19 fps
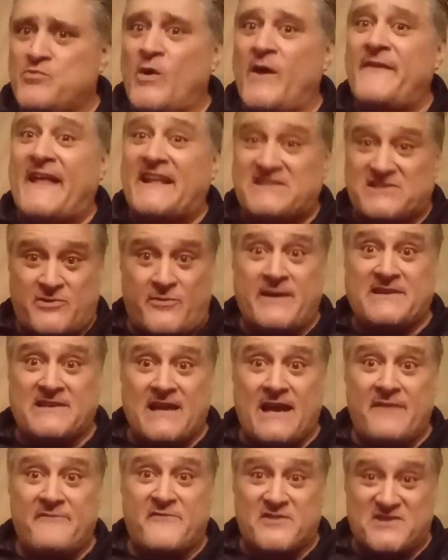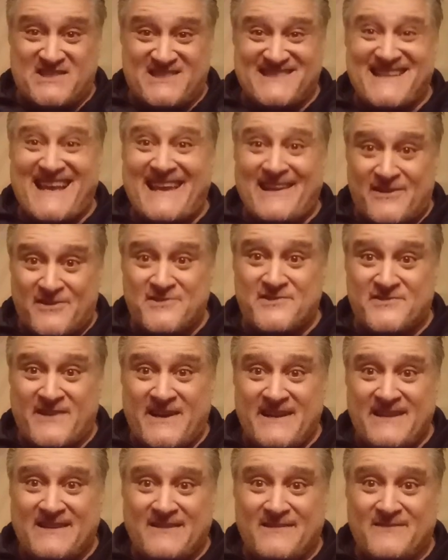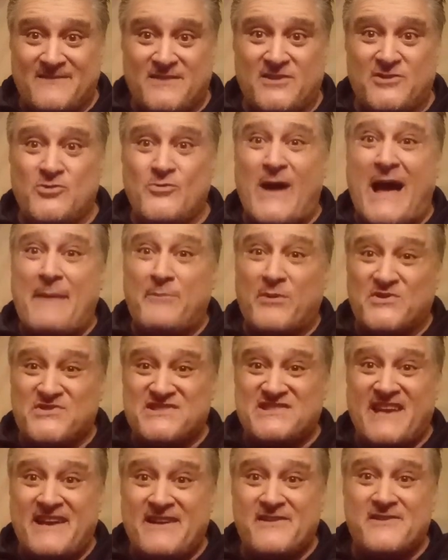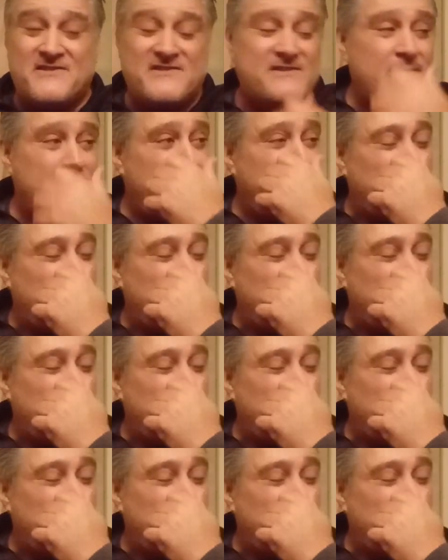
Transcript: One, that's a great time for ciders, right? To do apple ciders.